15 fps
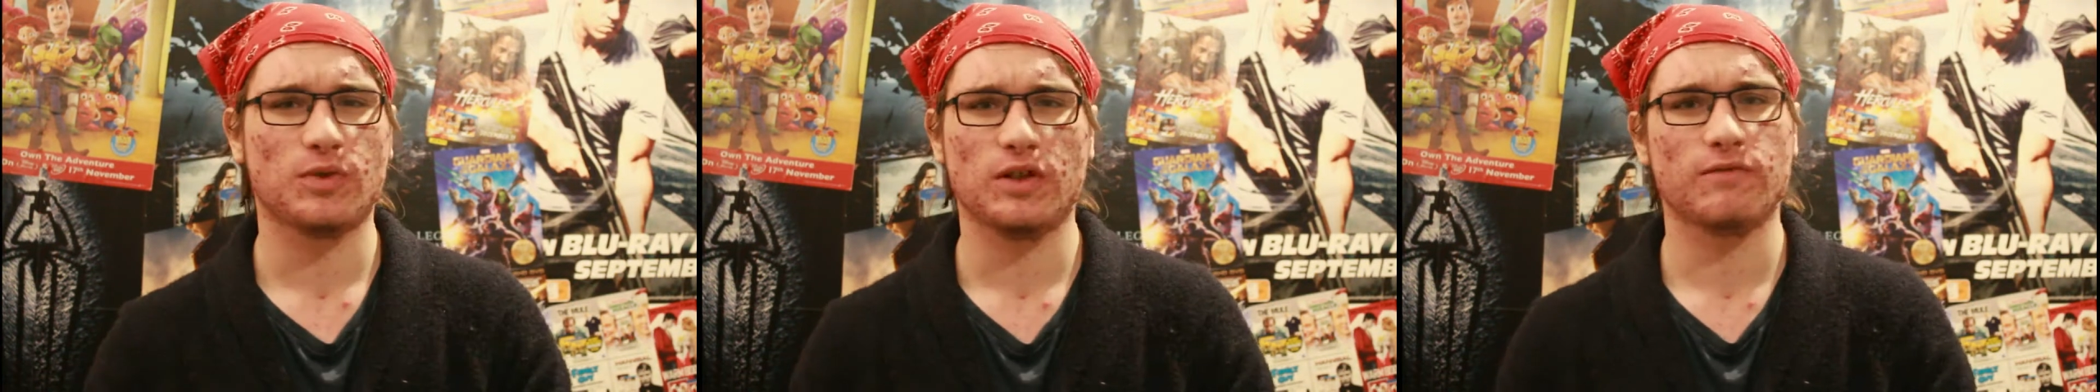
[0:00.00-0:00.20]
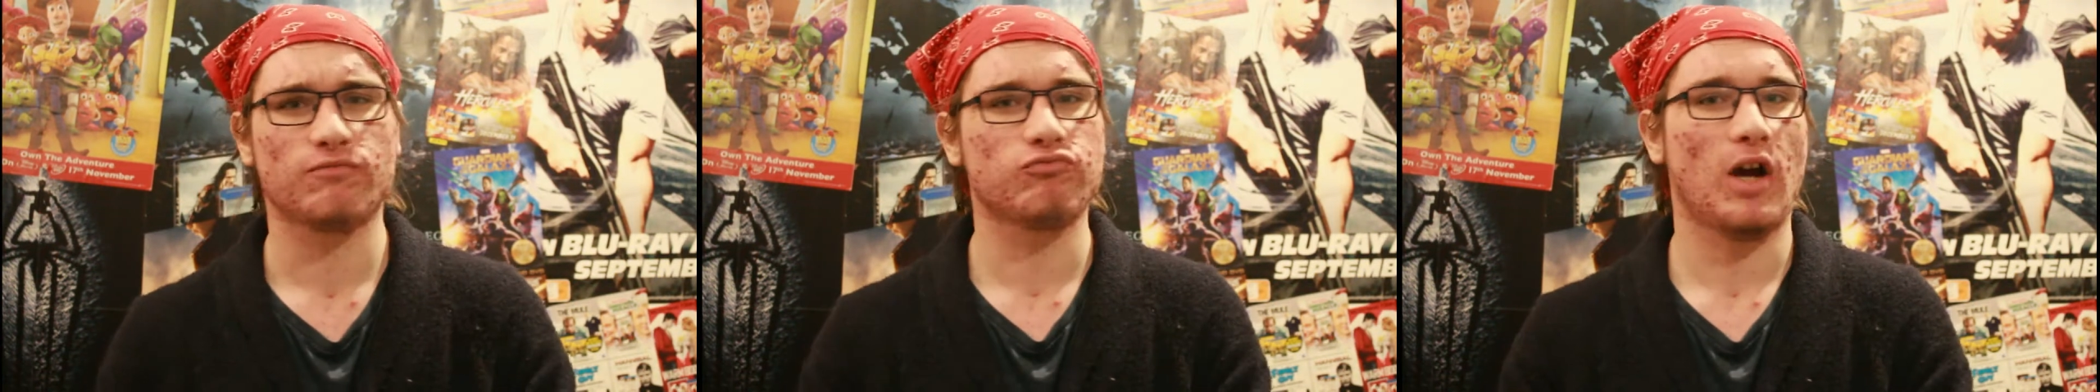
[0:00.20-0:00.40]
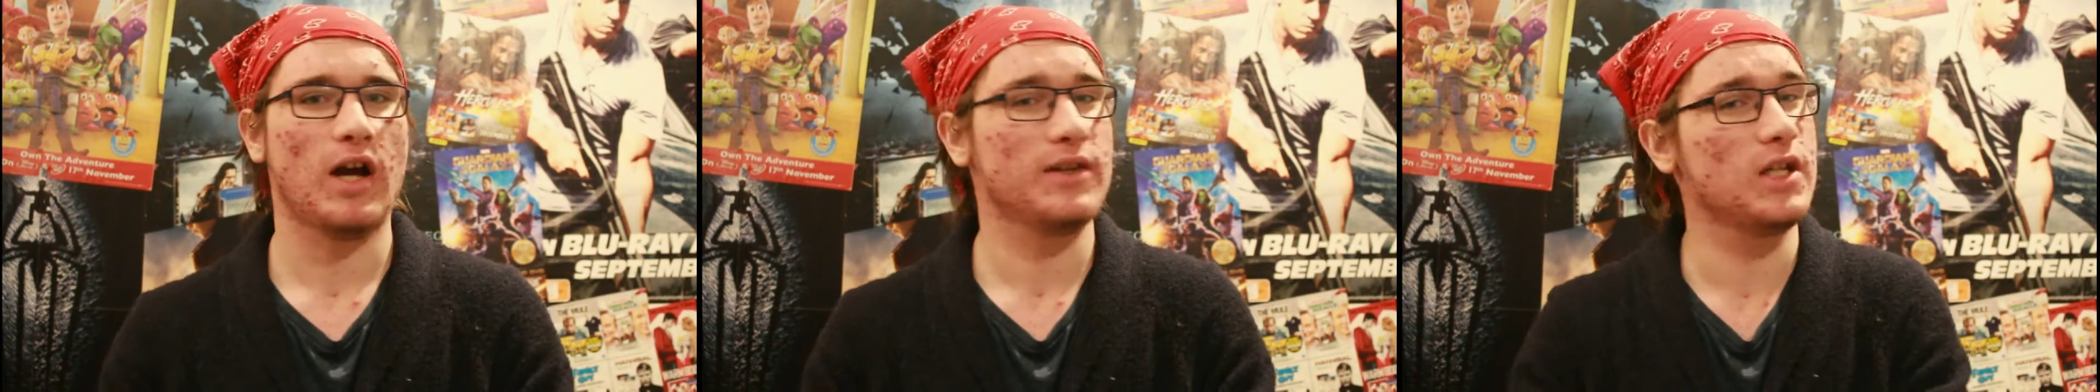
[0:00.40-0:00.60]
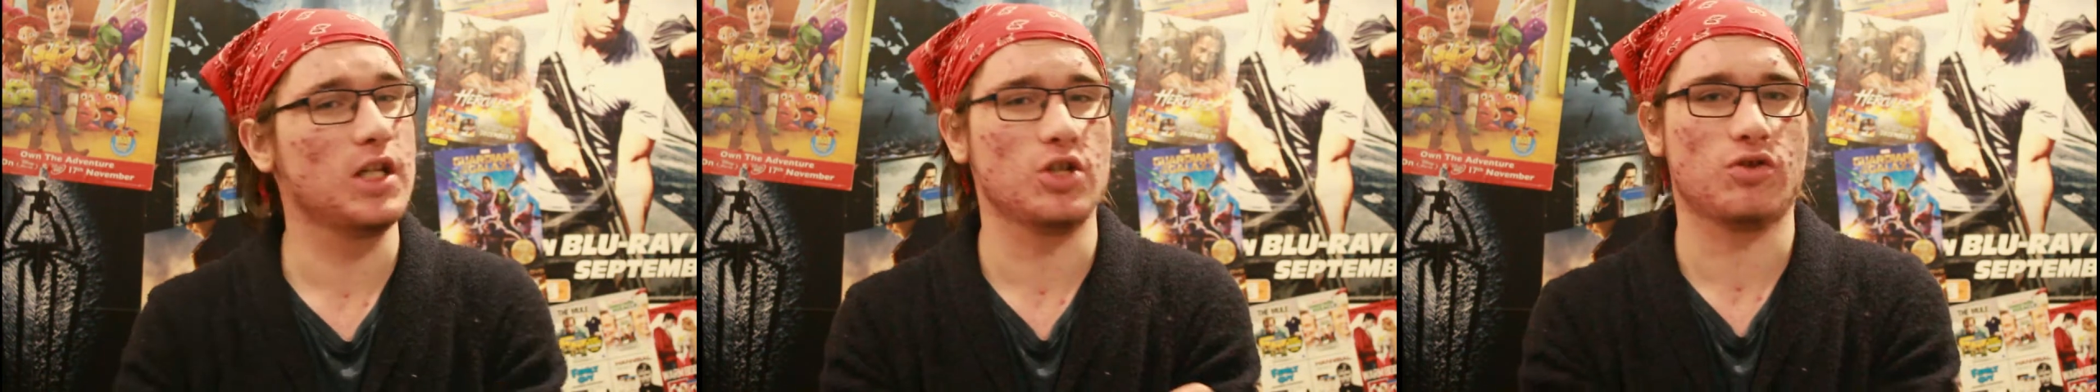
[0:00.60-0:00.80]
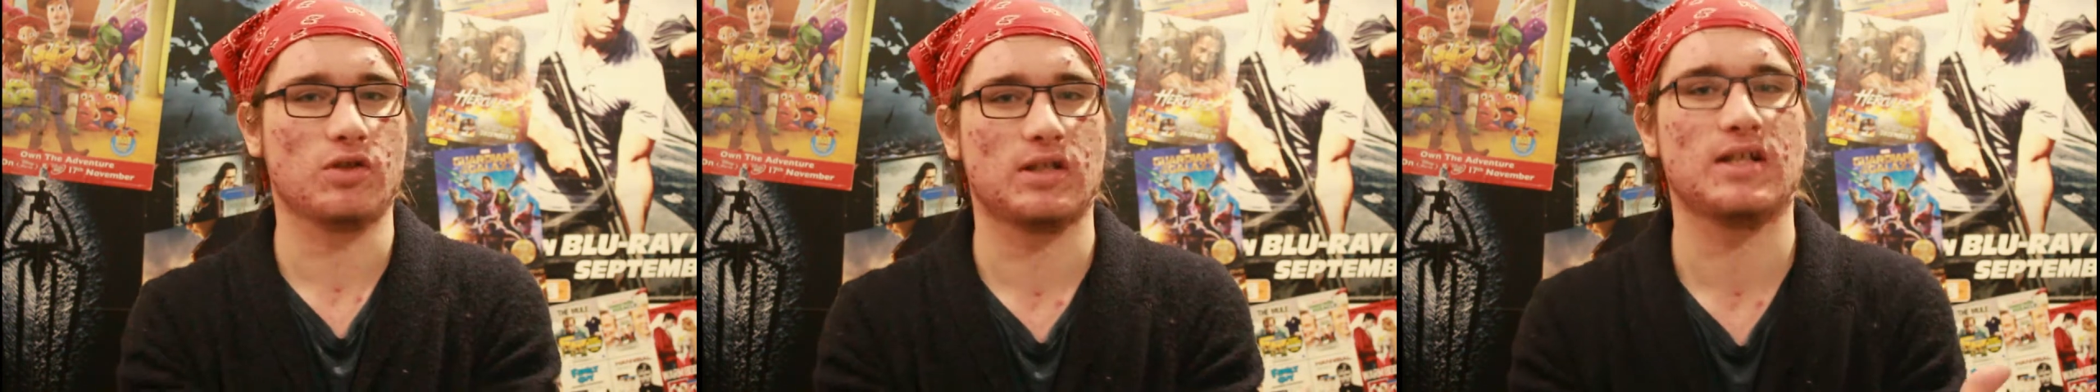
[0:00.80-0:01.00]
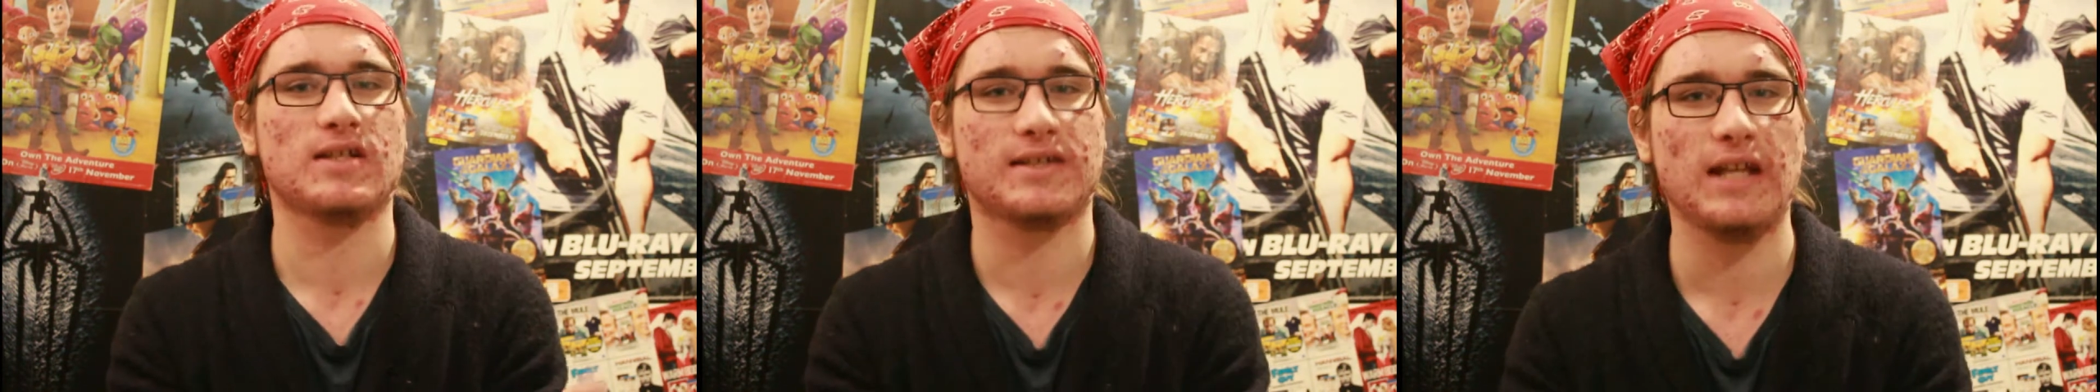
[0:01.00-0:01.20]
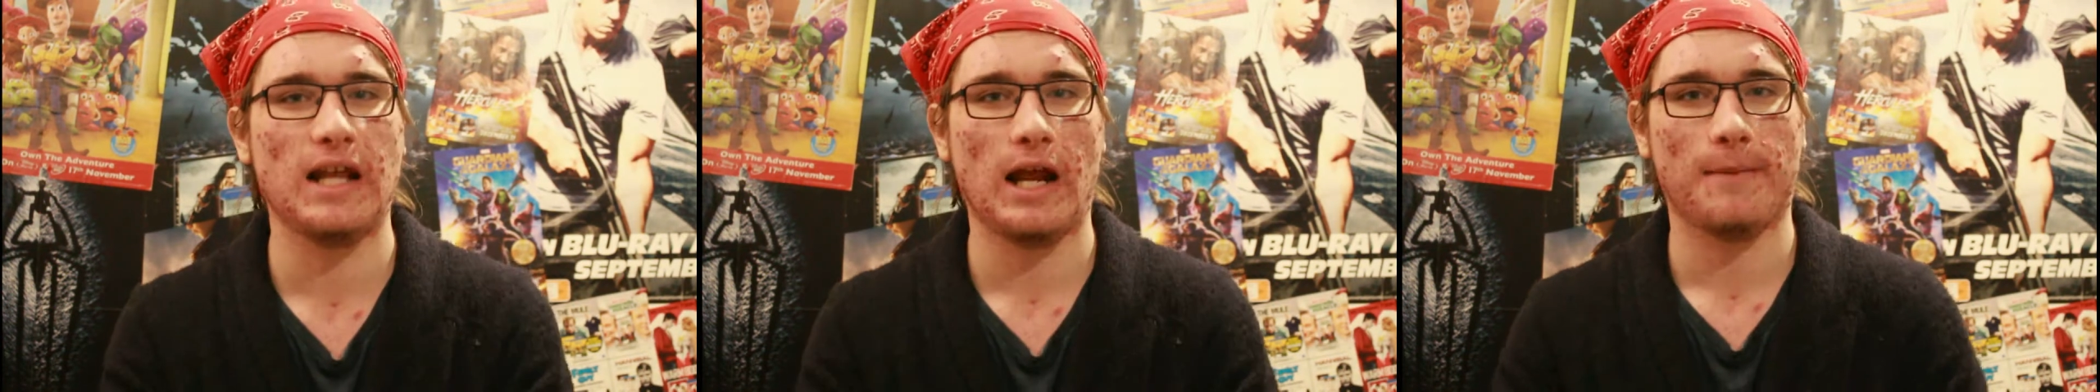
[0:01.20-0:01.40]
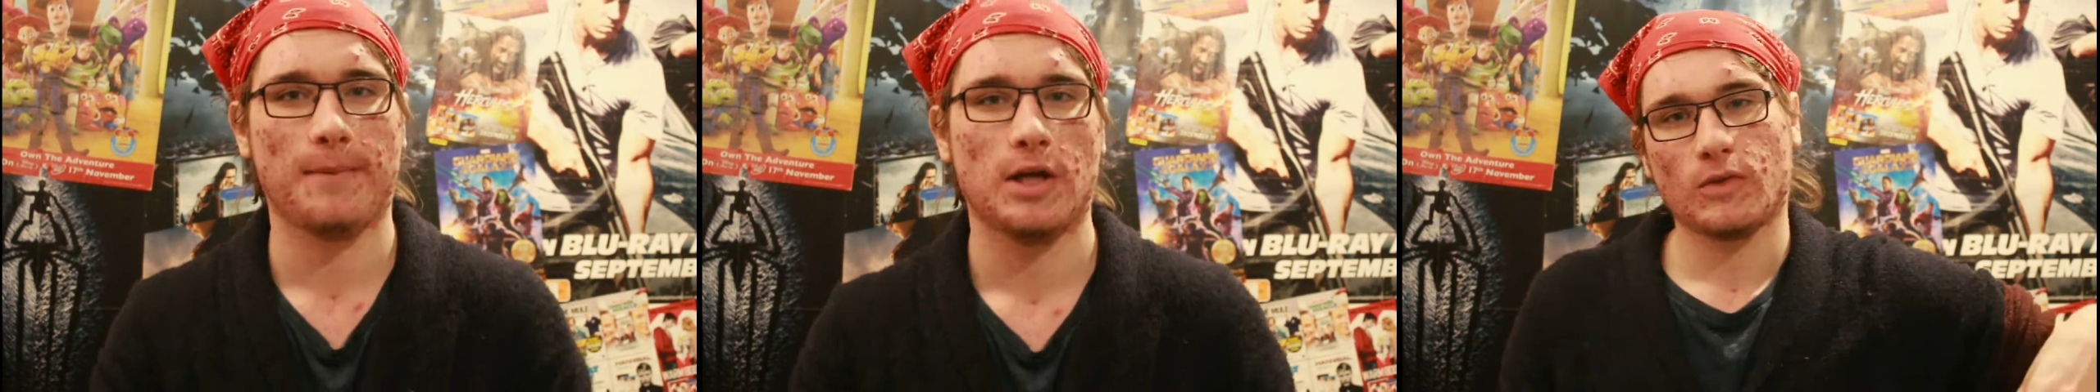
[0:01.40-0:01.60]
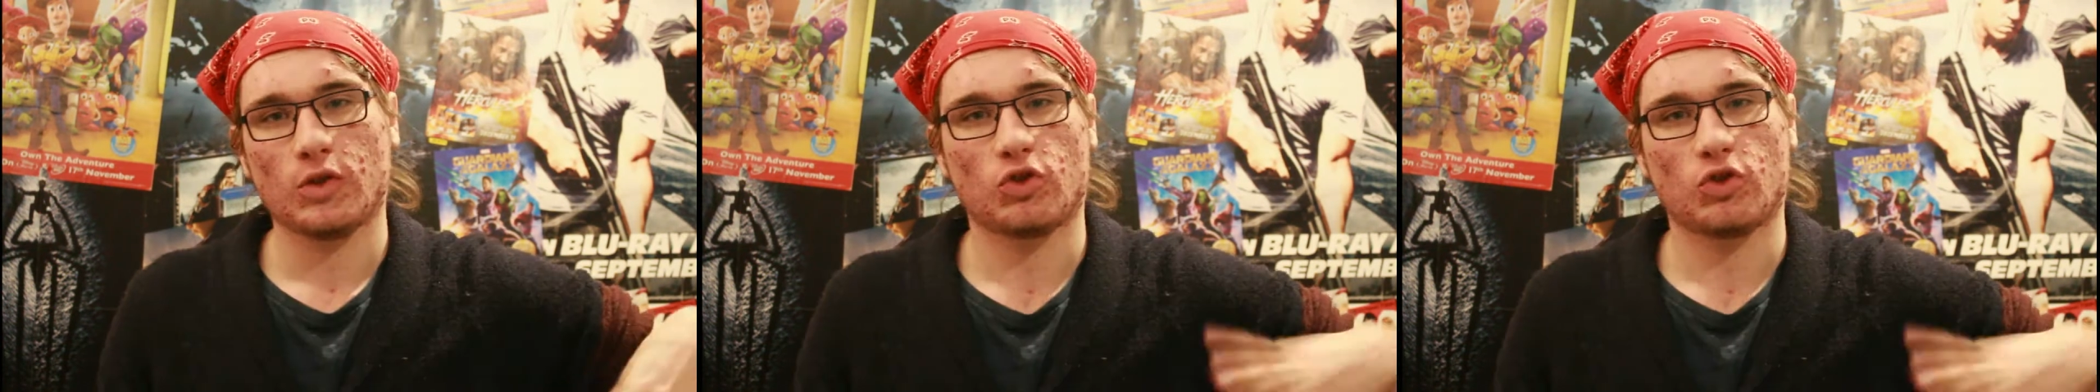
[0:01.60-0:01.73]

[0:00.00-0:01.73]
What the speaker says: with a rather interesting setup.